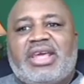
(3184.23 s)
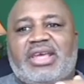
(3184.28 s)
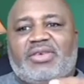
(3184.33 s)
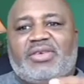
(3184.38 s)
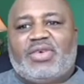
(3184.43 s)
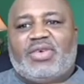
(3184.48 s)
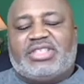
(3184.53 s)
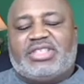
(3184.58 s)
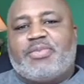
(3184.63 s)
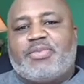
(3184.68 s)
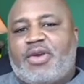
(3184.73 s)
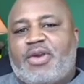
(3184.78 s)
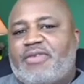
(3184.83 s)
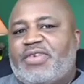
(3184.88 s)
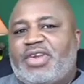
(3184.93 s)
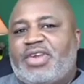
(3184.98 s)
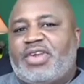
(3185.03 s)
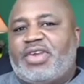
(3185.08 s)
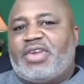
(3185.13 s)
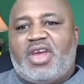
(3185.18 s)
was he
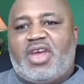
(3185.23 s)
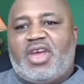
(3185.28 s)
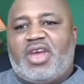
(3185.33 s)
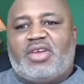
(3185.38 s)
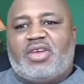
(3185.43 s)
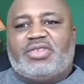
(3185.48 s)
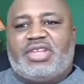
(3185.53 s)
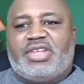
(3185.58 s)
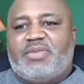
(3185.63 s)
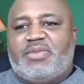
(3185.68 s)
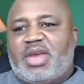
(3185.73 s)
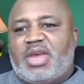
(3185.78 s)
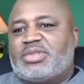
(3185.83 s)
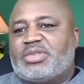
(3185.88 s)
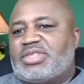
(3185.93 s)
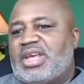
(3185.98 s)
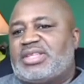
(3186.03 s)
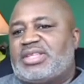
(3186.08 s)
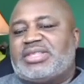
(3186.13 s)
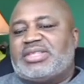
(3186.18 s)
perfect? No. Did he make
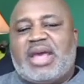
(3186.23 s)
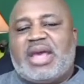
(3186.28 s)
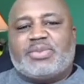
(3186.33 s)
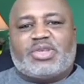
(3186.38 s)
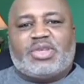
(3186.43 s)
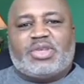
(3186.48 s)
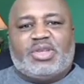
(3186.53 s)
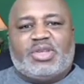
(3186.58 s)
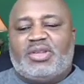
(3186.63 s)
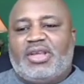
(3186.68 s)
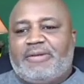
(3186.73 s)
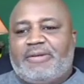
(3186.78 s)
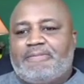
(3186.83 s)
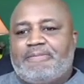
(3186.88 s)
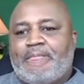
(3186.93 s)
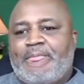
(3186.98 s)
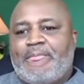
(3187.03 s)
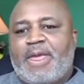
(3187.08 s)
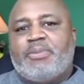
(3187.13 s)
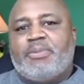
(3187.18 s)
mistakes? Absolutely.
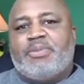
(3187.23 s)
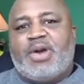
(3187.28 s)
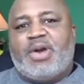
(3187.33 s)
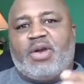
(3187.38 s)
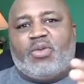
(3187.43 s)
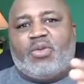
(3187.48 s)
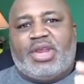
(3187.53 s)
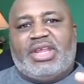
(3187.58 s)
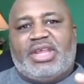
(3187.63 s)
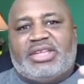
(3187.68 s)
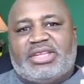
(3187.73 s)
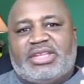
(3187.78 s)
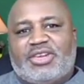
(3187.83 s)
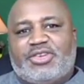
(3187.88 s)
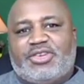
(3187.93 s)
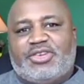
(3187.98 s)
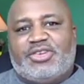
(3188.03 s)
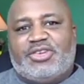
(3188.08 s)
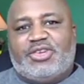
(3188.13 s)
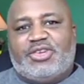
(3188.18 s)
But what he
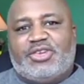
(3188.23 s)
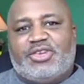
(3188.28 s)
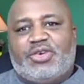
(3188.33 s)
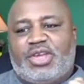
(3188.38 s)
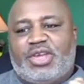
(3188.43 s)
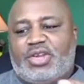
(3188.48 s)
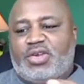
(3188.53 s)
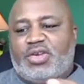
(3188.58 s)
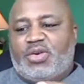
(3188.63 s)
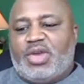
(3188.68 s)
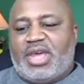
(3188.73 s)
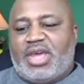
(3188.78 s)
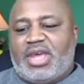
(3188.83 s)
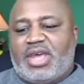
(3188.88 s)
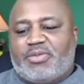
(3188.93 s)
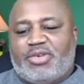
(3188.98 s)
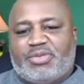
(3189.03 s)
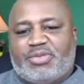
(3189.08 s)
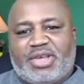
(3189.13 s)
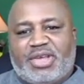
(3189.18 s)
did do, he knew he had a
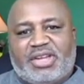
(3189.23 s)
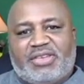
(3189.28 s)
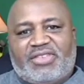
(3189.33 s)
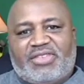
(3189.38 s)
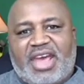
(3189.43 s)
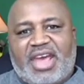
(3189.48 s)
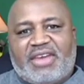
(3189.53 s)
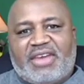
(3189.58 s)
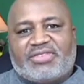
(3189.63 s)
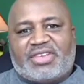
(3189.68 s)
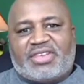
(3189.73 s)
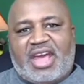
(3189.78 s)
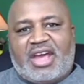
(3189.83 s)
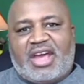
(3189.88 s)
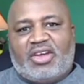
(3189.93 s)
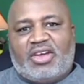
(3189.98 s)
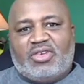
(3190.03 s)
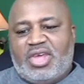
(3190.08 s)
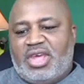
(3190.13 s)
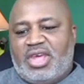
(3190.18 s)
repentant
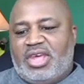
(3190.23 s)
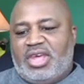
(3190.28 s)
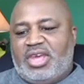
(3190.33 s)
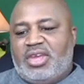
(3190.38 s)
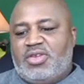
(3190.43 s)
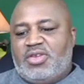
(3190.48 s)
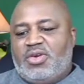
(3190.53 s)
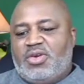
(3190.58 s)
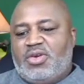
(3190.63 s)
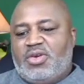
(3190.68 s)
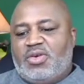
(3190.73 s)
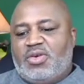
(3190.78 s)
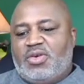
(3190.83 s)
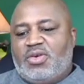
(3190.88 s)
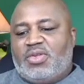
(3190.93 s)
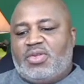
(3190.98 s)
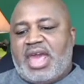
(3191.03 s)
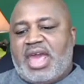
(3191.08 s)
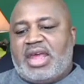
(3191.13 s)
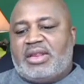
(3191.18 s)
lifestyle. He knew
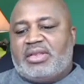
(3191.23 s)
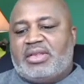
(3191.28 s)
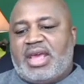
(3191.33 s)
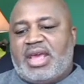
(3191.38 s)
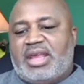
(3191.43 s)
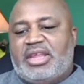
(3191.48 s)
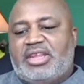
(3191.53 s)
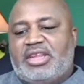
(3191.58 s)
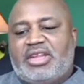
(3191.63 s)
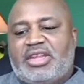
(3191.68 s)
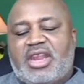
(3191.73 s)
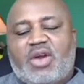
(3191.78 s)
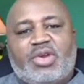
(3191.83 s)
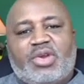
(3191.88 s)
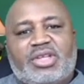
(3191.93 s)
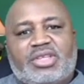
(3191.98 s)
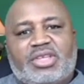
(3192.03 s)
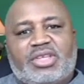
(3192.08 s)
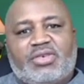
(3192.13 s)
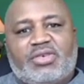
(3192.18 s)
that that he did not
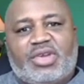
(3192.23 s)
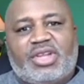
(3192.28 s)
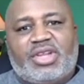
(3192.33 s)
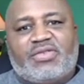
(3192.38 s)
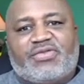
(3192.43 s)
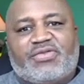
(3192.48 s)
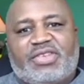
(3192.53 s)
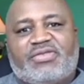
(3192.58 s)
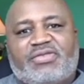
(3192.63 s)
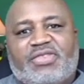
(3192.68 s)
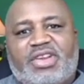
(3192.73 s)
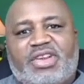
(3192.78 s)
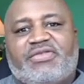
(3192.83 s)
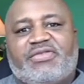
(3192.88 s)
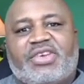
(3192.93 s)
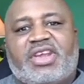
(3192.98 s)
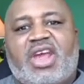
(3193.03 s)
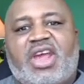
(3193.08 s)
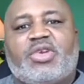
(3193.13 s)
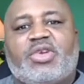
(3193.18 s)
want to. He when he when he
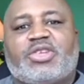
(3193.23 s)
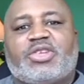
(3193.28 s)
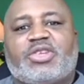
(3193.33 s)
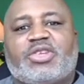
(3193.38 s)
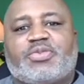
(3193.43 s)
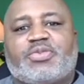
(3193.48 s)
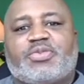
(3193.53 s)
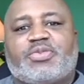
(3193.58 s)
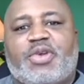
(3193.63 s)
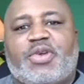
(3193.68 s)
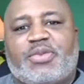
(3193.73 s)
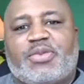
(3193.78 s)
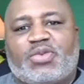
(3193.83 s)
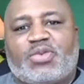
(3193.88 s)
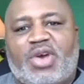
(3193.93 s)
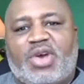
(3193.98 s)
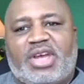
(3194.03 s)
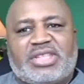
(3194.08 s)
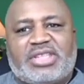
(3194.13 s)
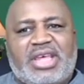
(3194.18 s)
figured out what his purpose
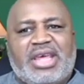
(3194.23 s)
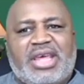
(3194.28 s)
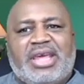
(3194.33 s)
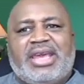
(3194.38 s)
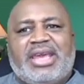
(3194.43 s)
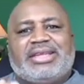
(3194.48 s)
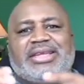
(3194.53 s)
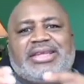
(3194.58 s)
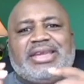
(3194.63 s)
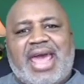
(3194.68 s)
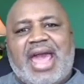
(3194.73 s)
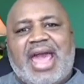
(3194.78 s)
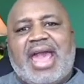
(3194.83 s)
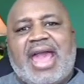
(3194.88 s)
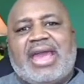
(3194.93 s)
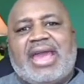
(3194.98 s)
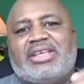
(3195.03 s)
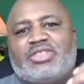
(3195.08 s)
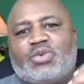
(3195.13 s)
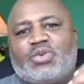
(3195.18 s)
was, he
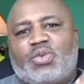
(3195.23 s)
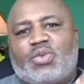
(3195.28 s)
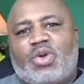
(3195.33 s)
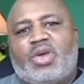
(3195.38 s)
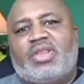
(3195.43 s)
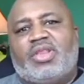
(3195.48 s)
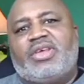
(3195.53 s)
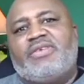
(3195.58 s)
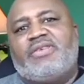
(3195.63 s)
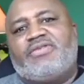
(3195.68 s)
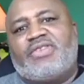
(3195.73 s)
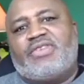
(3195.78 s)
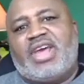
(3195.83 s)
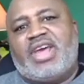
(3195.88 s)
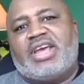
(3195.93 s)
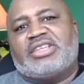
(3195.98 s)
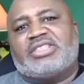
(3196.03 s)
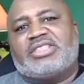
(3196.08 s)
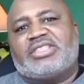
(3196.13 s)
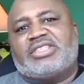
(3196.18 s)
denied his worldly
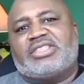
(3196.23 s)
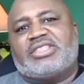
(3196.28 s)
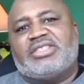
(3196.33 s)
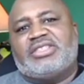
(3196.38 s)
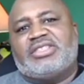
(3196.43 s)
flesh